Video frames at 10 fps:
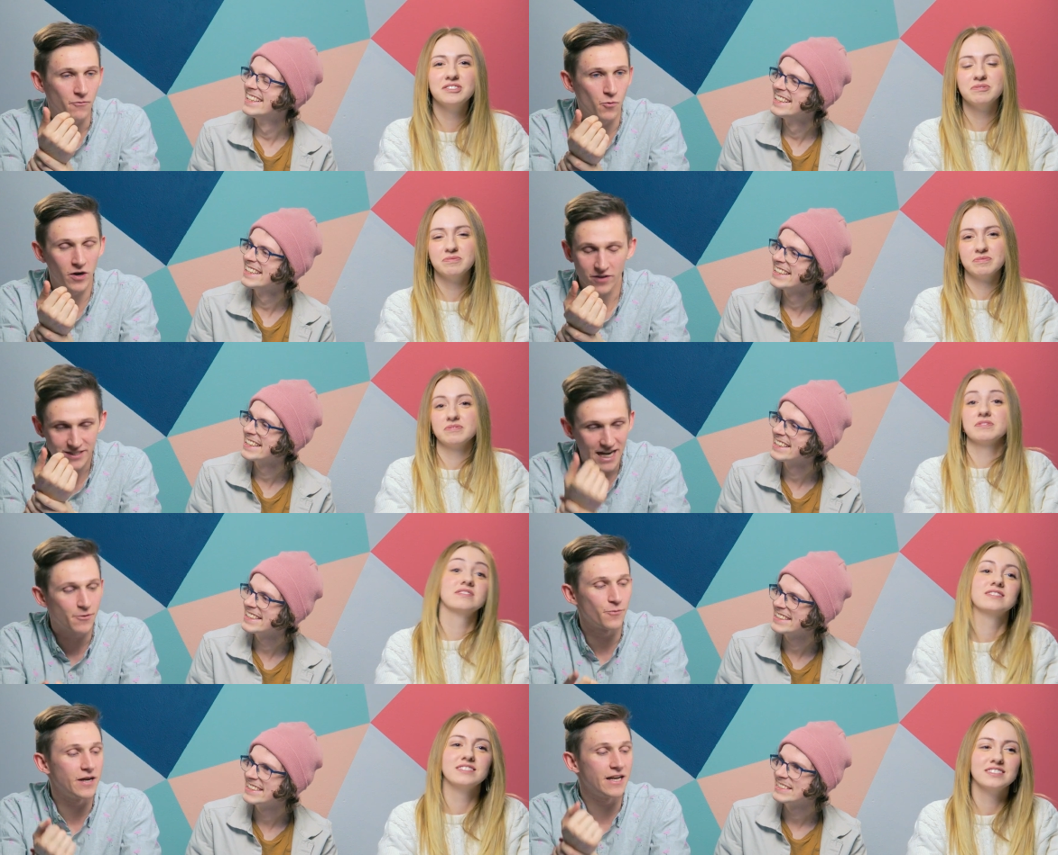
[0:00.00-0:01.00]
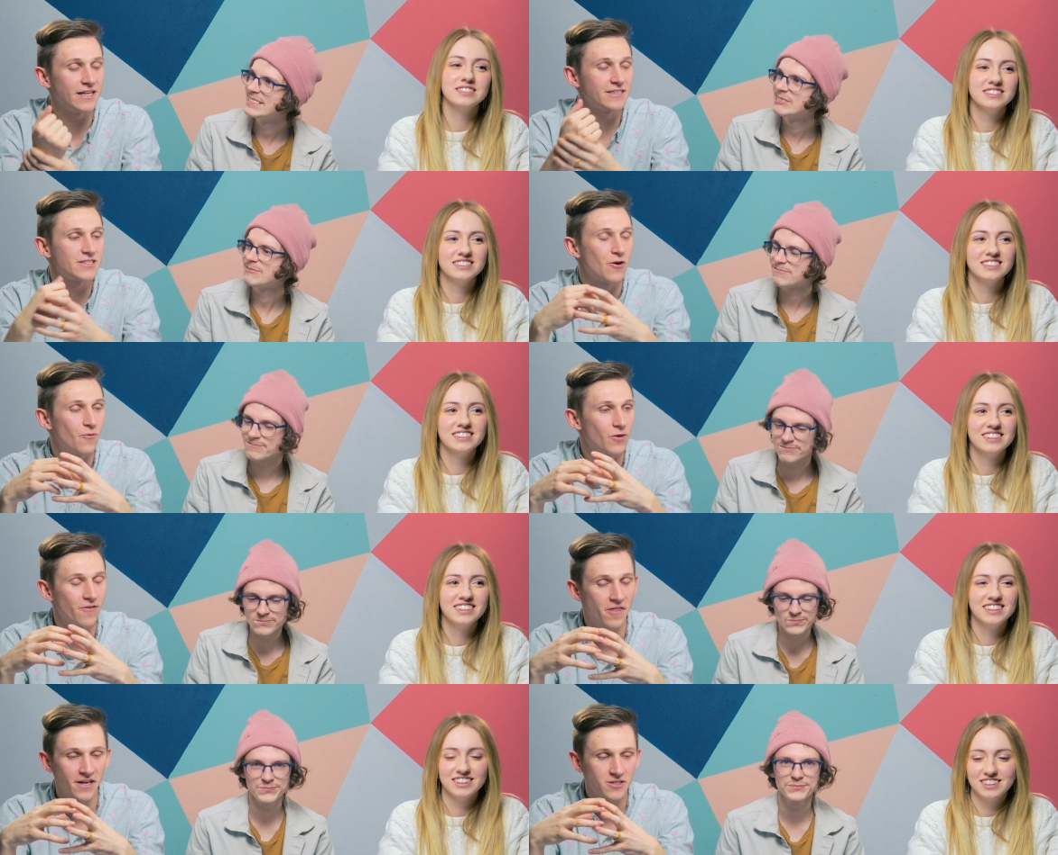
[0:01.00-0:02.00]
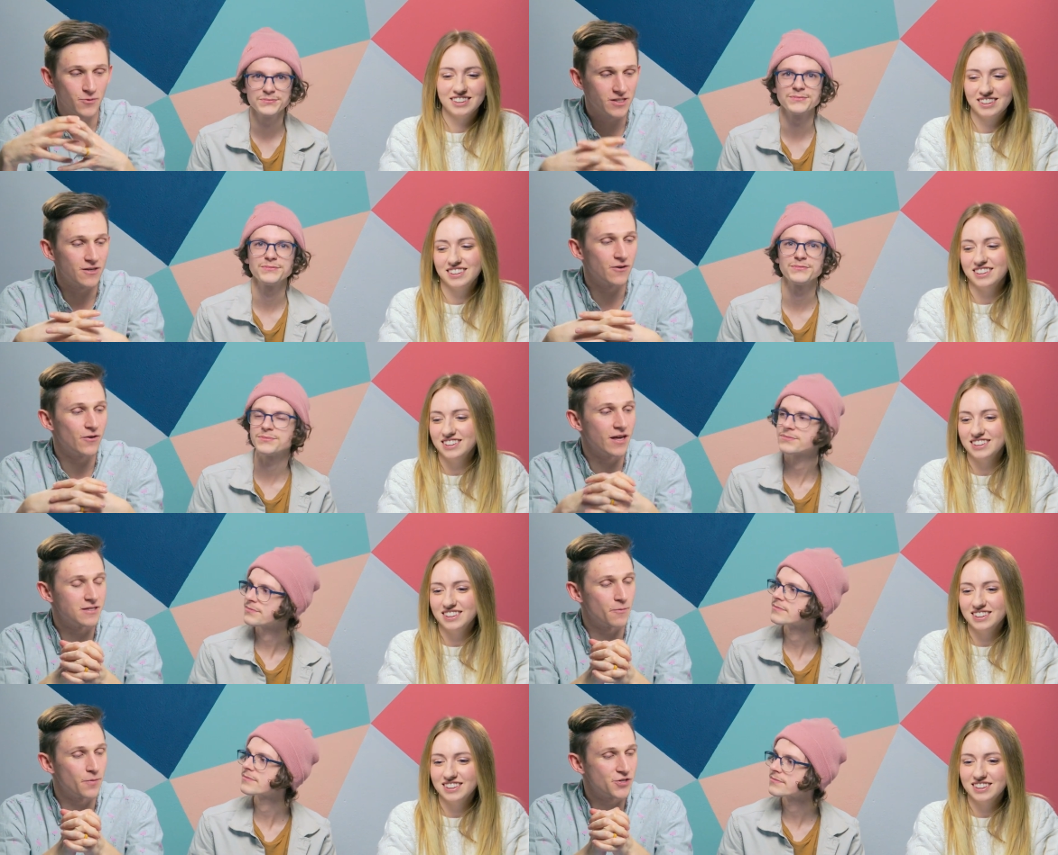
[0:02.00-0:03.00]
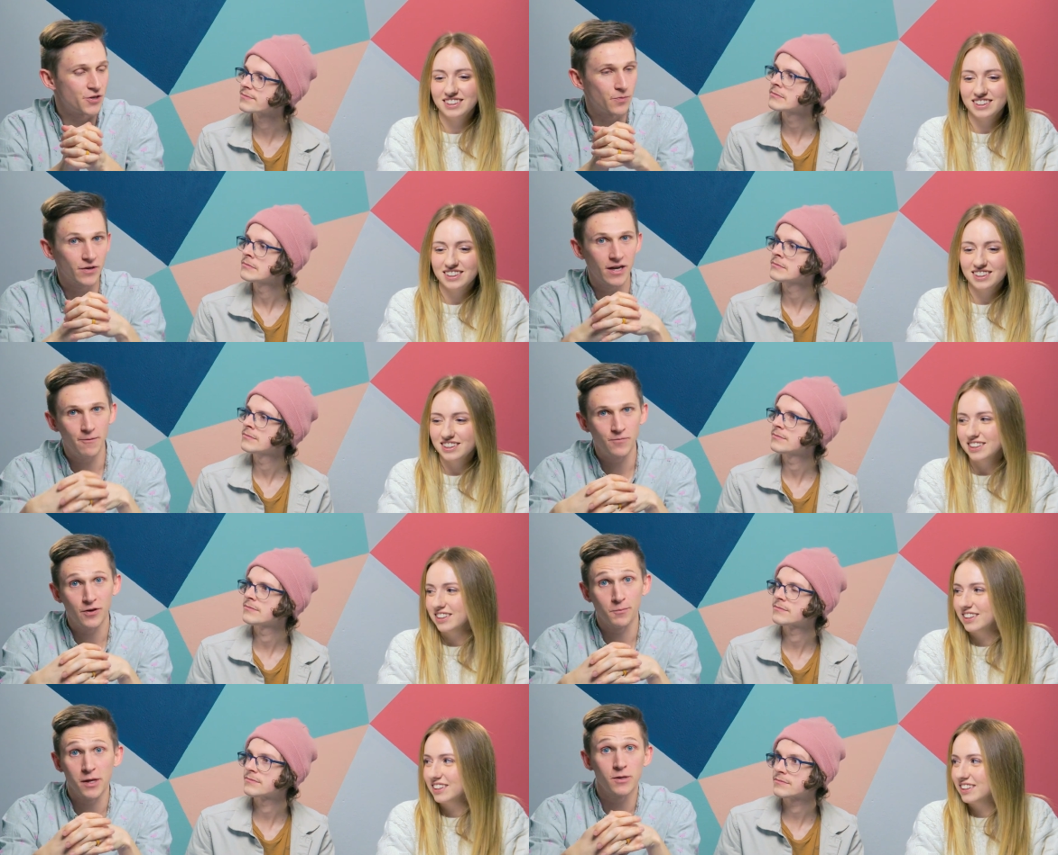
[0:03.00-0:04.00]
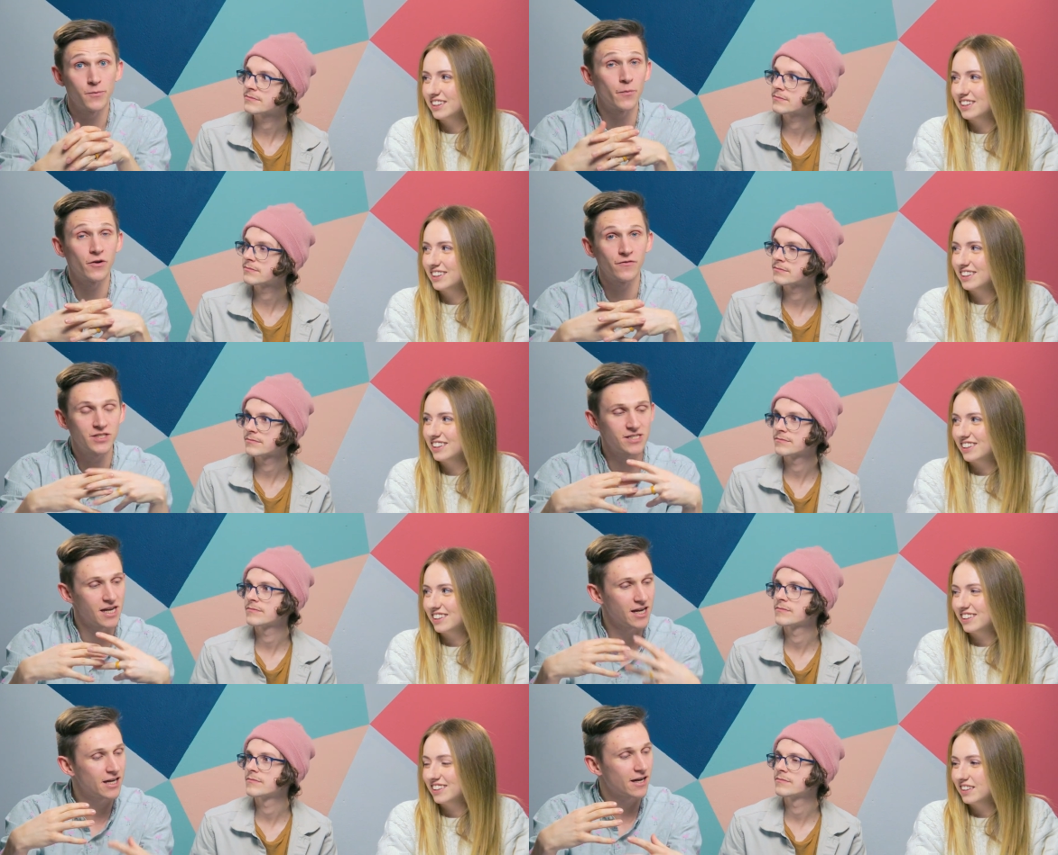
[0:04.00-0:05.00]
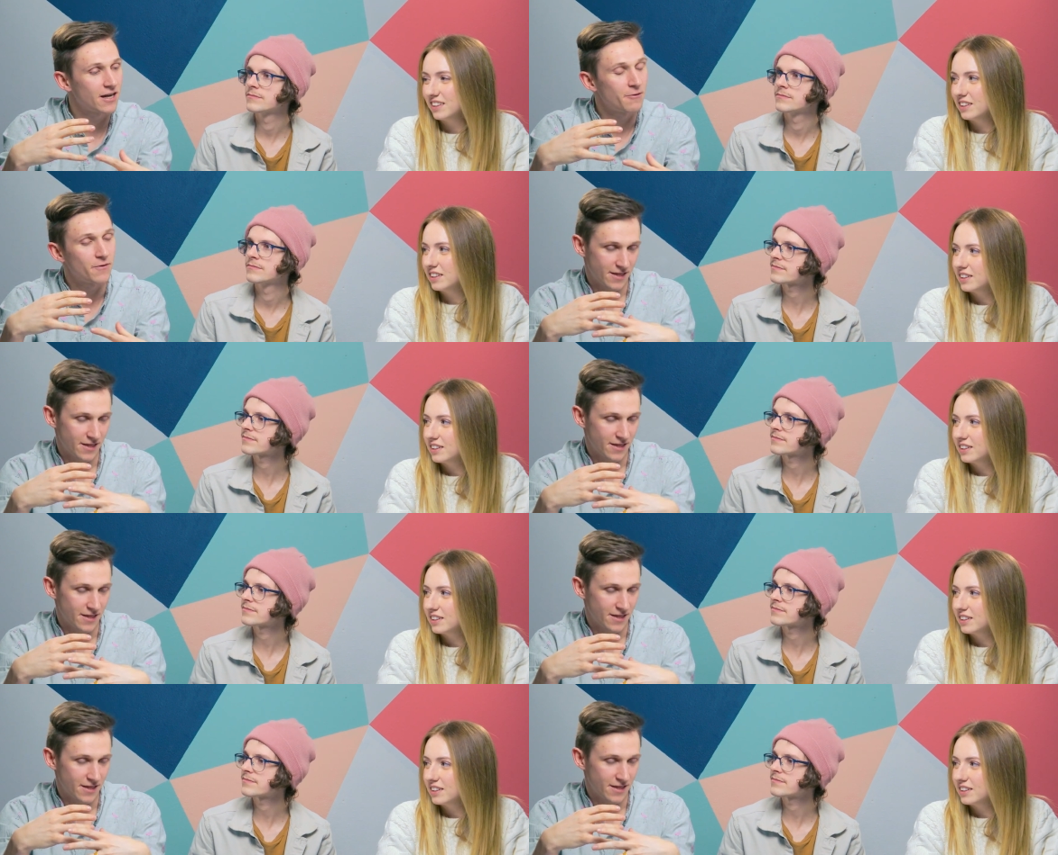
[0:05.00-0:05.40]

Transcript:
Speaker 1: In one of our sacrament meetings, one of the things we do is the bishop will get up there, maybe a member of the stake,